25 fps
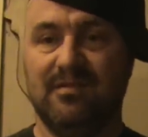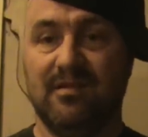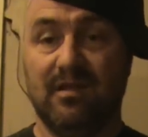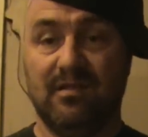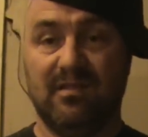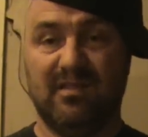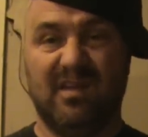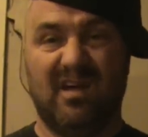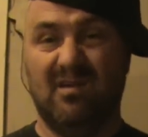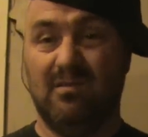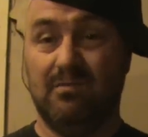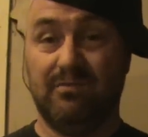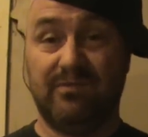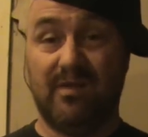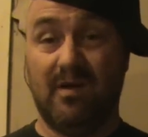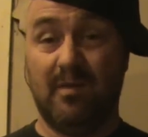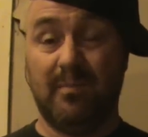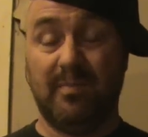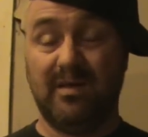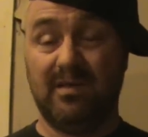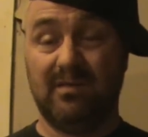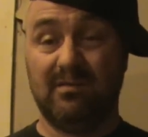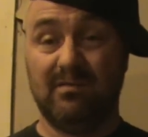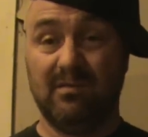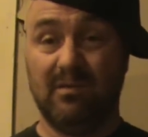They don't sell
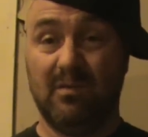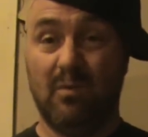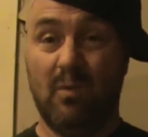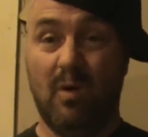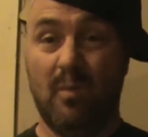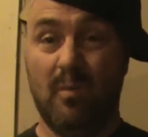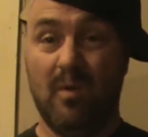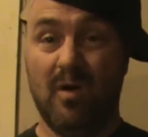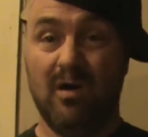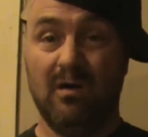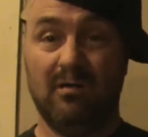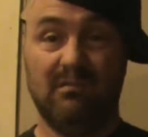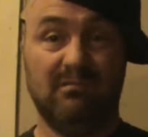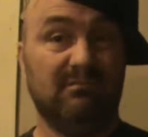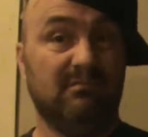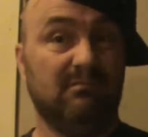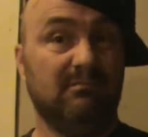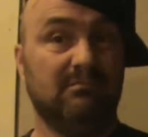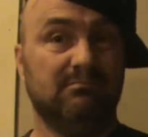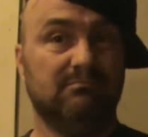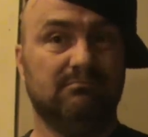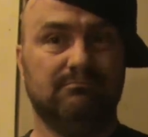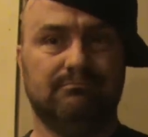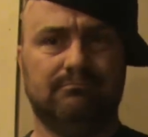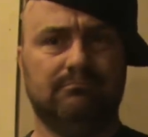pistols at Walmart?
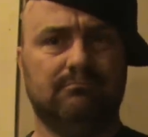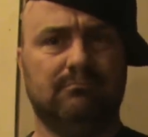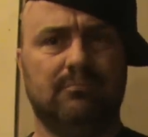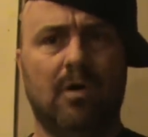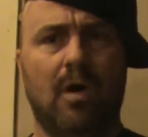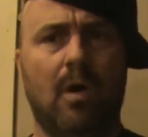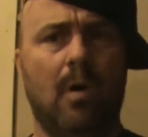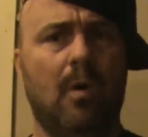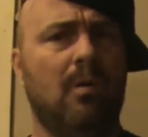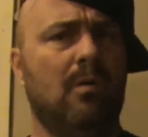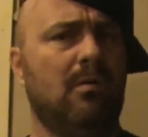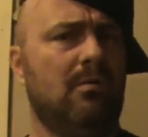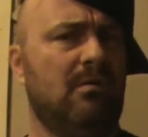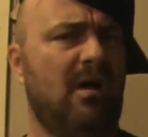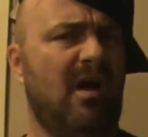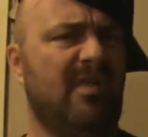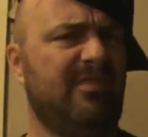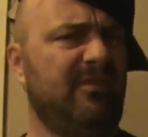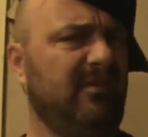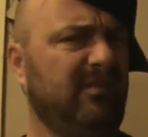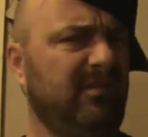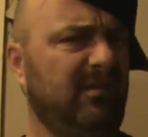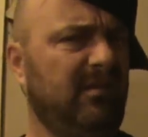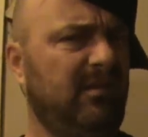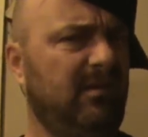Oh, I
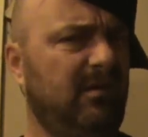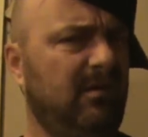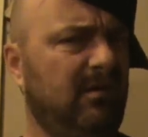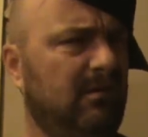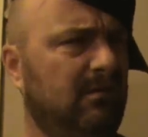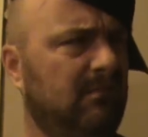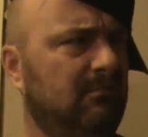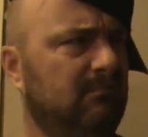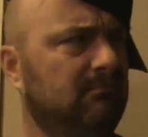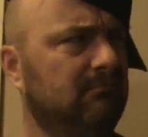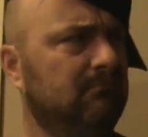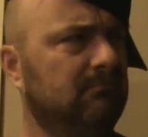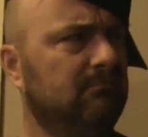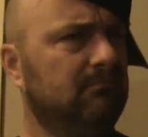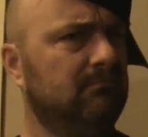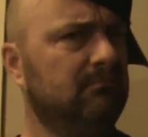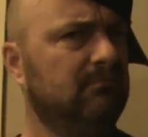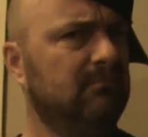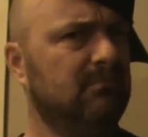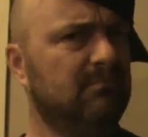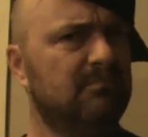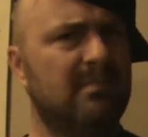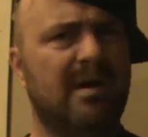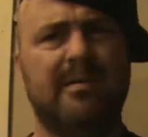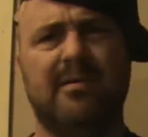thought they did.
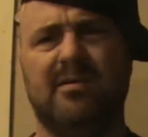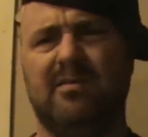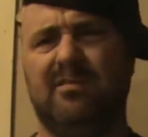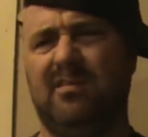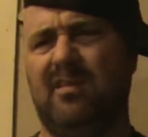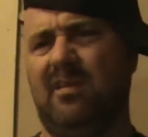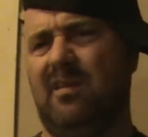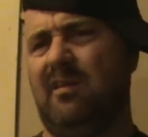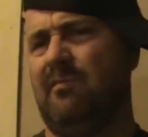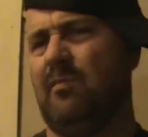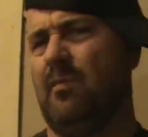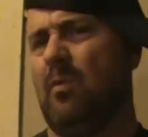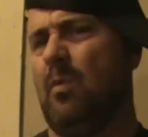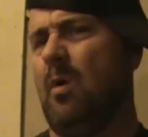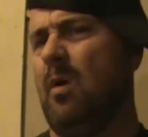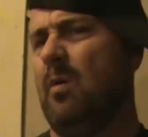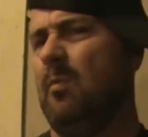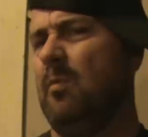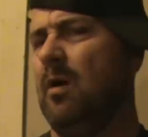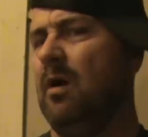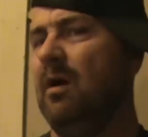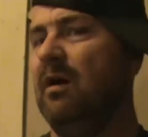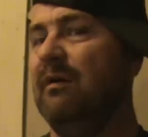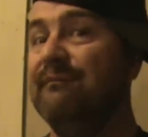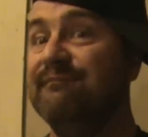Maybe it was a different
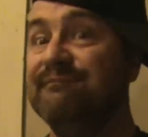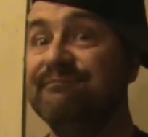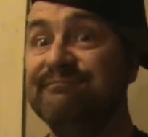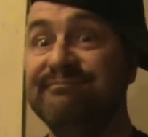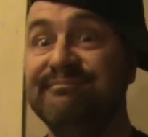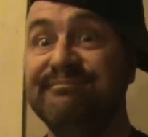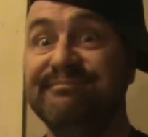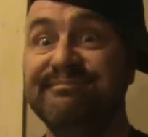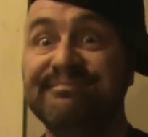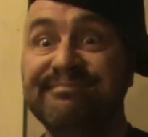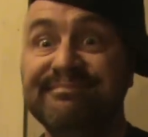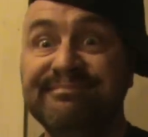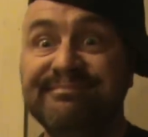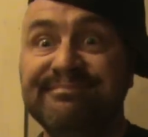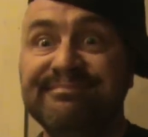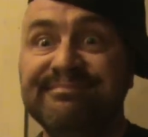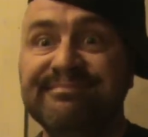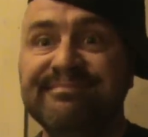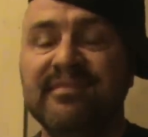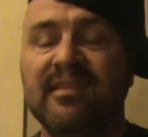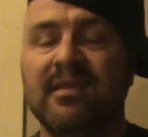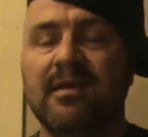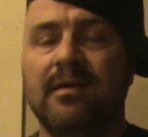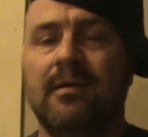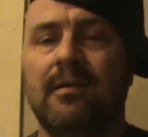Walmart.
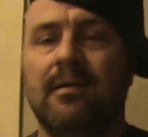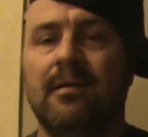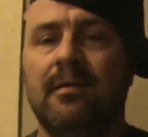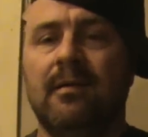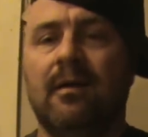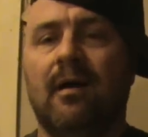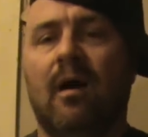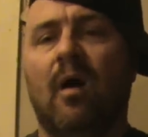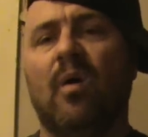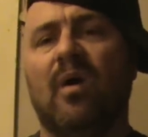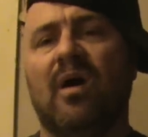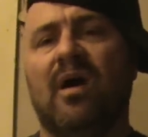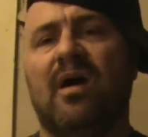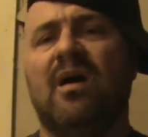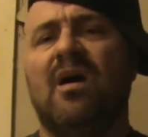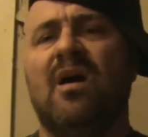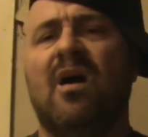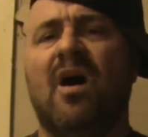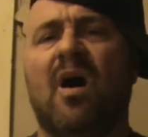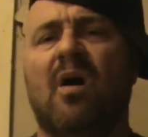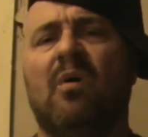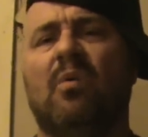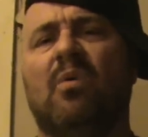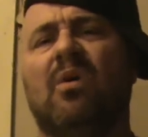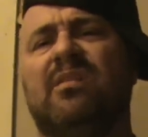Okay,
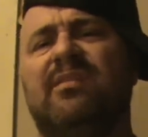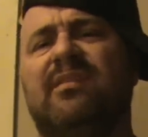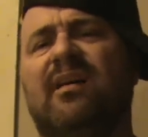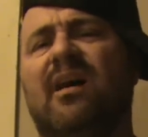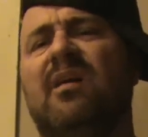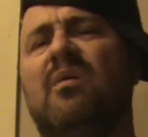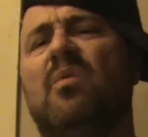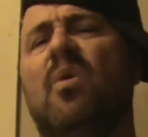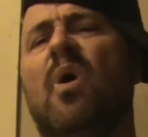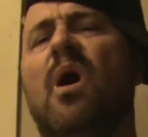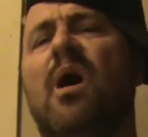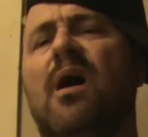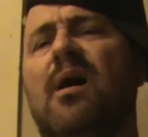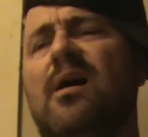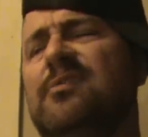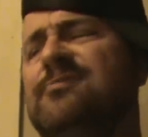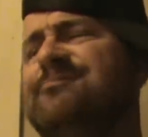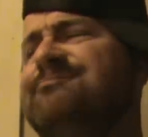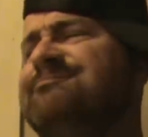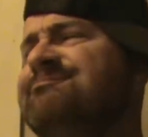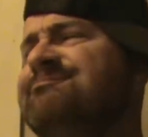well, tell you what.